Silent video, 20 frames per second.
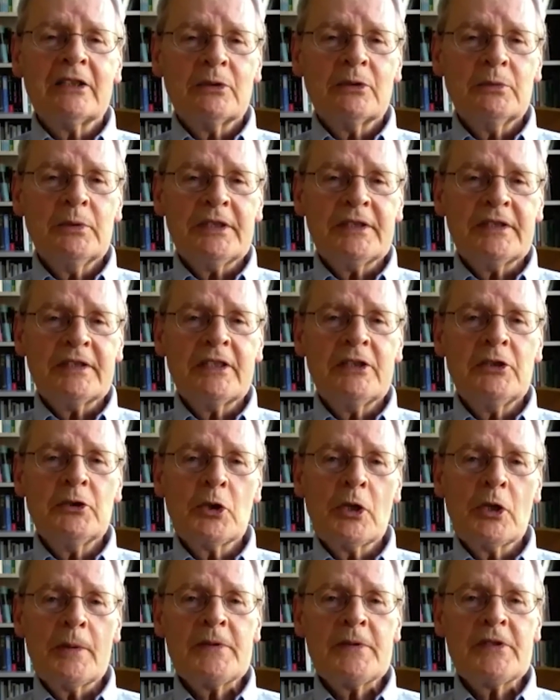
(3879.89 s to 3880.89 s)
with the
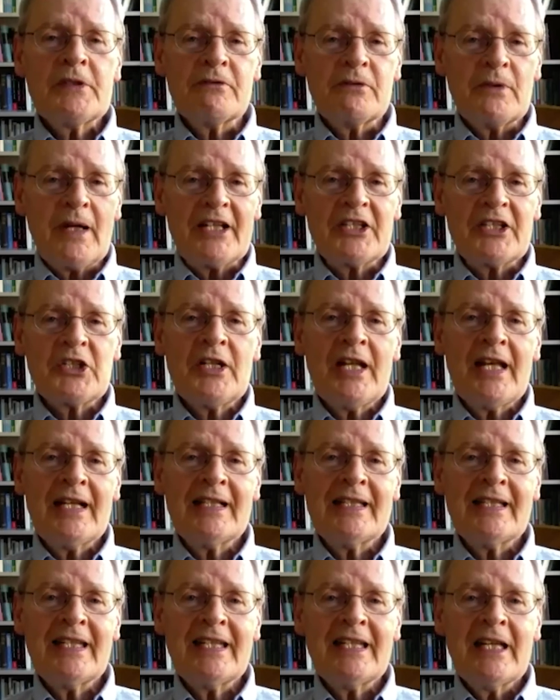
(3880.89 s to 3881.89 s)
norms of
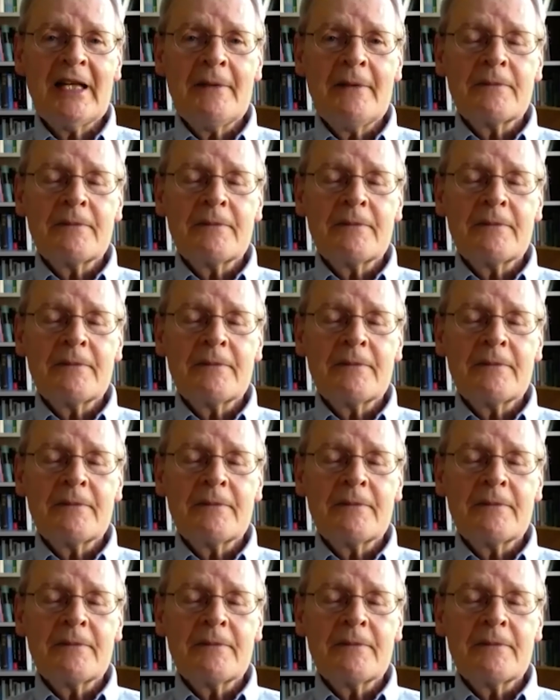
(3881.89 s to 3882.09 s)
rationality.